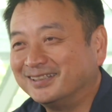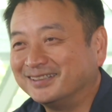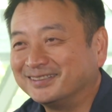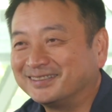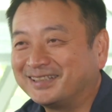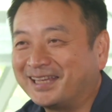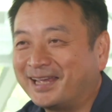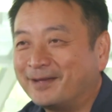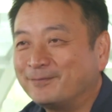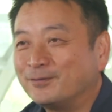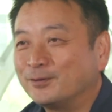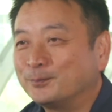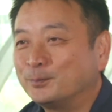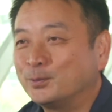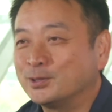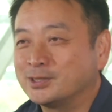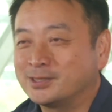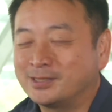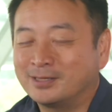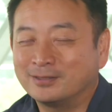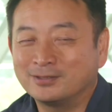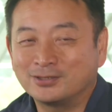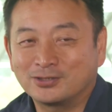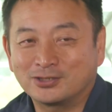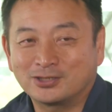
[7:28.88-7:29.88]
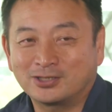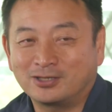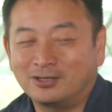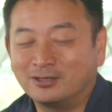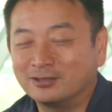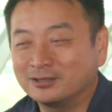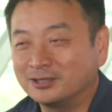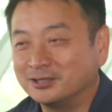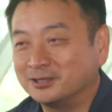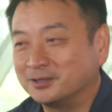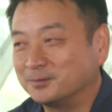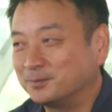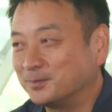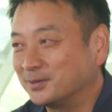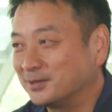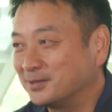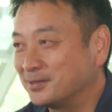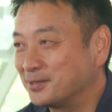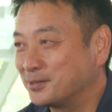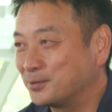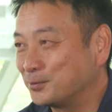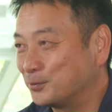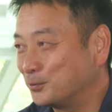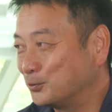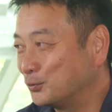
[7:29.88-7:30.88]
have a percentage target
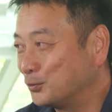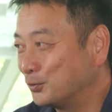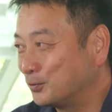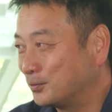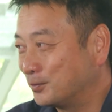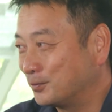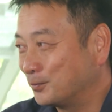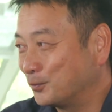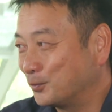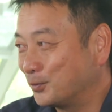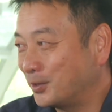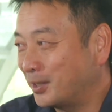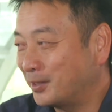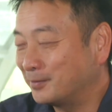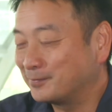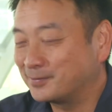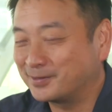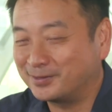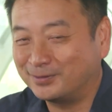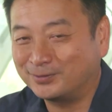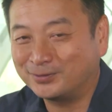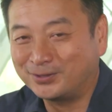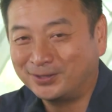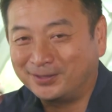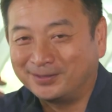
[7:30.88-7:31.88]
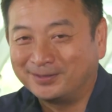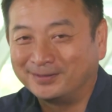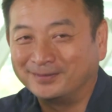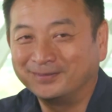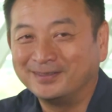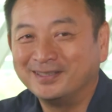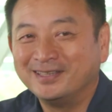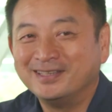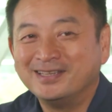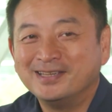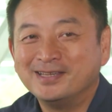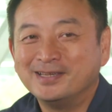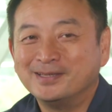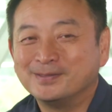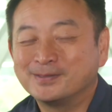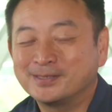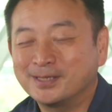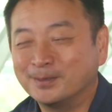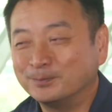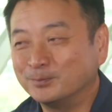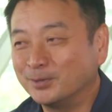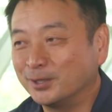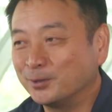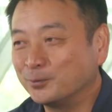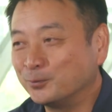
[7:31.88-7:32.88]
because usually we have, okay, in
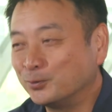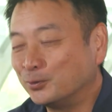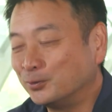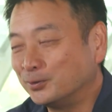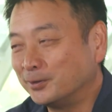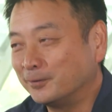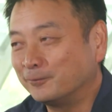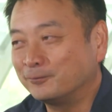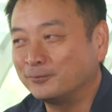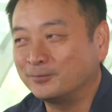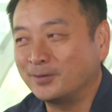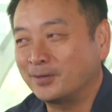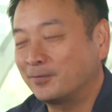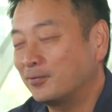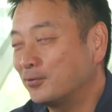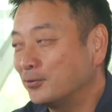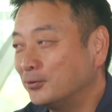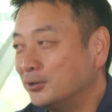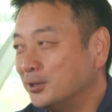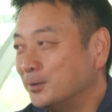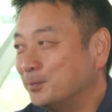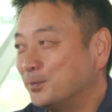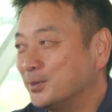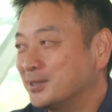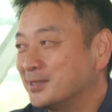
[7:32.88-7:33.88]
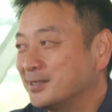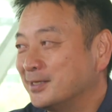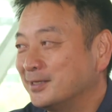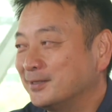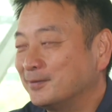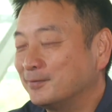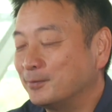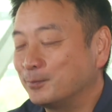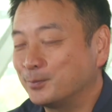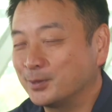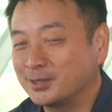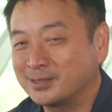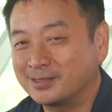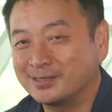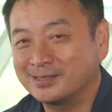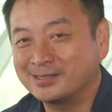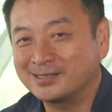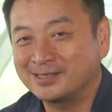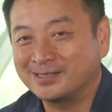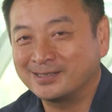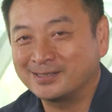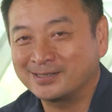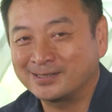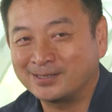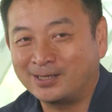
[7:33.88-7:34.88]
someday if 30% of our
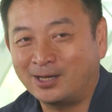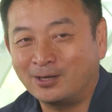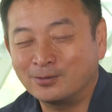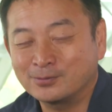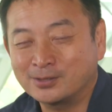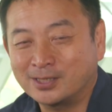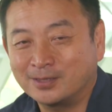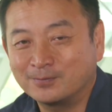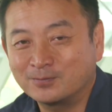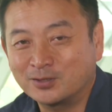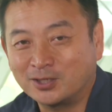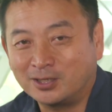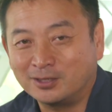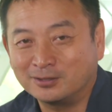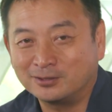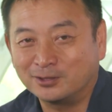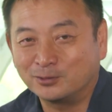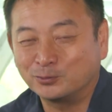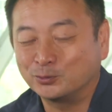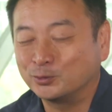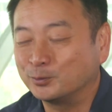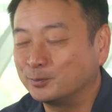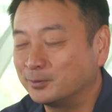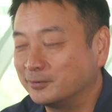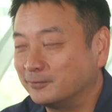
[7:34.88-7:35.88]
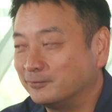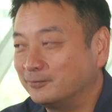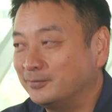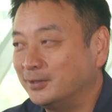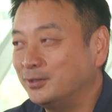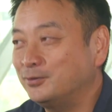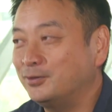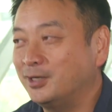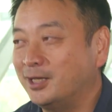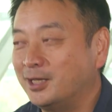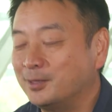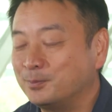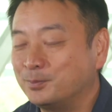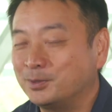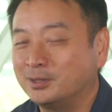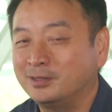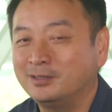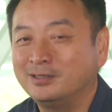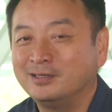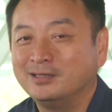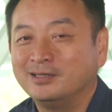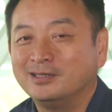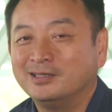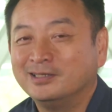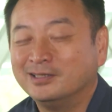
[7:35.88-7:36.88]
business is outside of China, we'll be very happy.
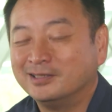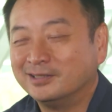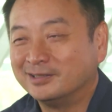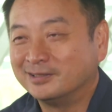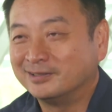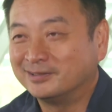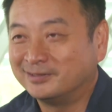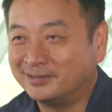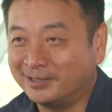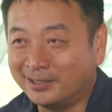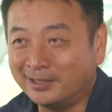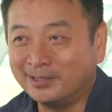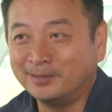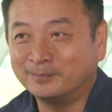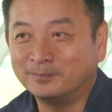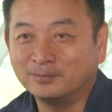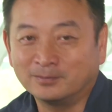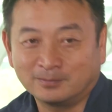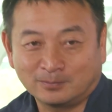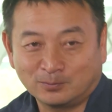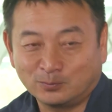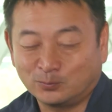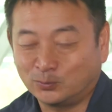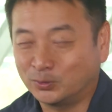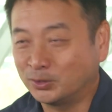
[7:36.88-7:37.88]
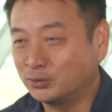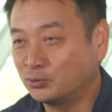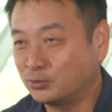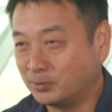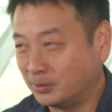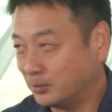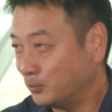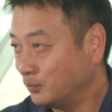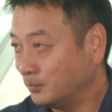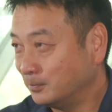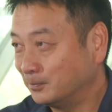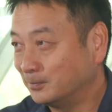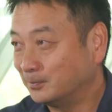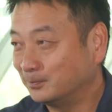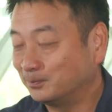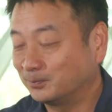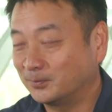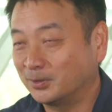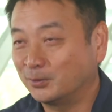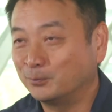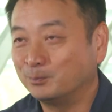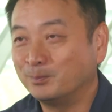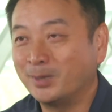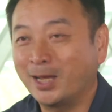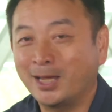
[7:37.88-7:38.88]
Then we
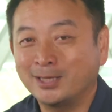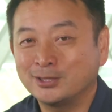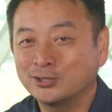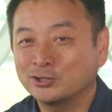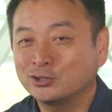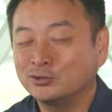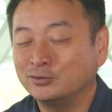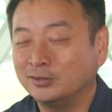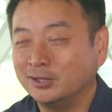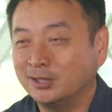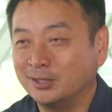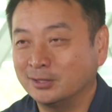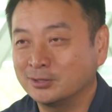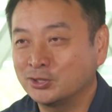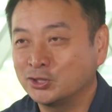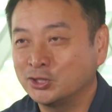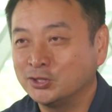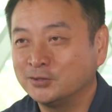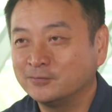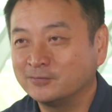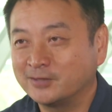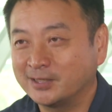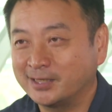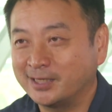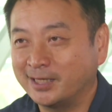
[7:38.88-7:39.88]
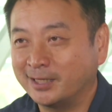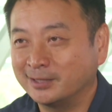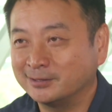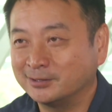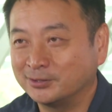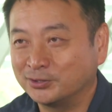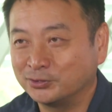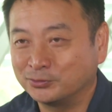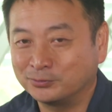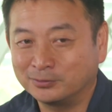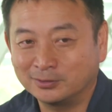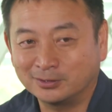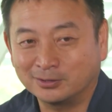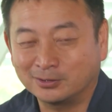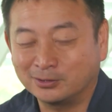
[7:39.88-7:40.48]
magically achieved that during the